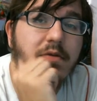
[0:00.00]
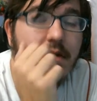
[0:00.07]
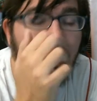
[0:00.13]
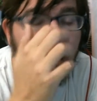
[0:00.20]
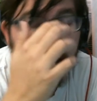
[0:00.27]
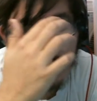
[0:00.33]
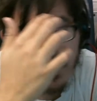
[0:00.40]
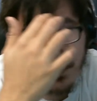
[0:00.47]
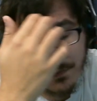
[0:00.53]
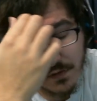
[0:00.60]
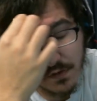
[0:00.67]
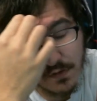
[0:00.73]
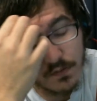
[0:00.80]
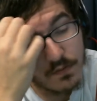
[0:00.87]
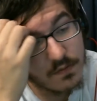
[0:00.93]

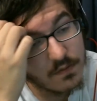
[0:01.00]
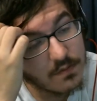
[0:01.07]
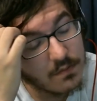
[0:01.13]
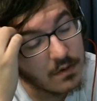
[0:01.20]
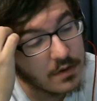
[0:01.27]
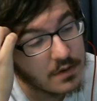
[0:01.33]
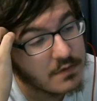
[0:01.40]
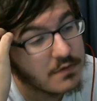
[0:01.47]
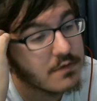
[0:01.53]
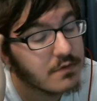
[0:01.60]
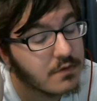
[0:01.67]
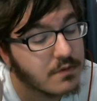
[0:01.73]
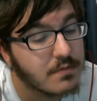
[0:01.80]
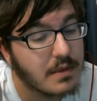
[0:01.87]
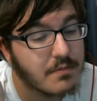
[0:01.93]
Kakujo. Well, his
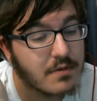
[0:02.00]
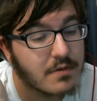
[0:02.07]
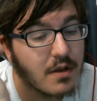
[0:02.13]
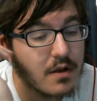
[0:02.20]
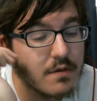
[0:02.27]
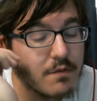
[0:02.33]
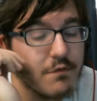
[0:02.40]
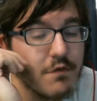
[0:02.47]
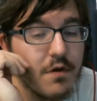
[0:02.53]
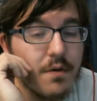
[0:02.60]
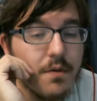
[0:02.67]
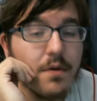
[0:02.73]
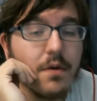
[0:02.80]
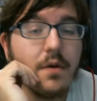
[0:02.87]
YouTube name's Kakujo.